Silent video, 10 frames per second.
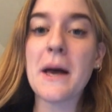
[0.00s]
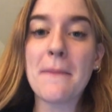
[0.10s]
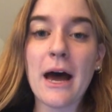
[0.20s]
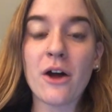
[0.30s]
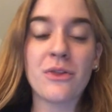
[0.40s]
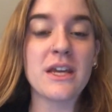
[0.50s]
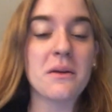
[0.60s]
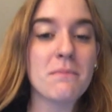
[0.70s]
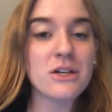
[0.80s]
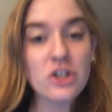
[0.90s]
about the
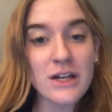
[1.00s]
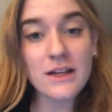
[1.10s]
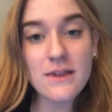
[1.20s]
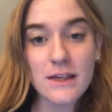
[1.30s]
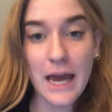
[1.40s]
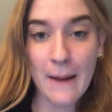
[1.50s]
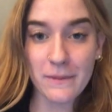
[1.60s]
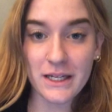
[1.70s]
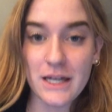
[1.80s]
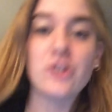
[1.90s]
admissions and
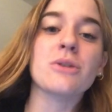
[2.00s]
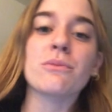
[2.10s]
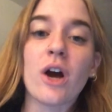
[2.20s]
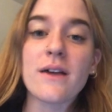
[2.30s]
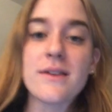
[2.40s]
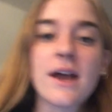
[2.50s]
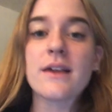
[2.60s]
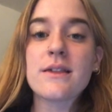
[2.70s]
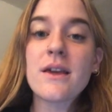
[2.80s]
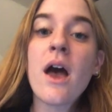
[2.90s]
application
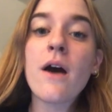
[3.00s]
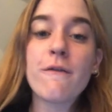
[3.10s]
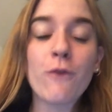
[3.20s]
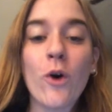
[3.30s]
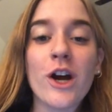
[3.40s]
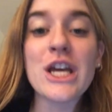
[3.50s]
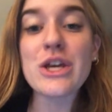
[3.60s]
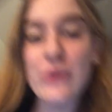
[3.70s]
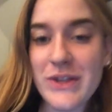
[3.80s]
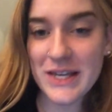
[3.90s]
process for
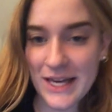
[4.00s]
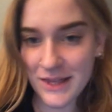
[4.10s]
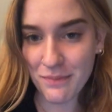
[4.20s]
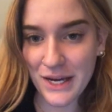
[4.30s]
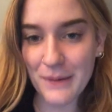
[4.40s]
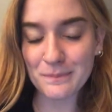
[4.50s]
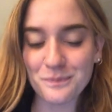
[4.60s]
UCSB.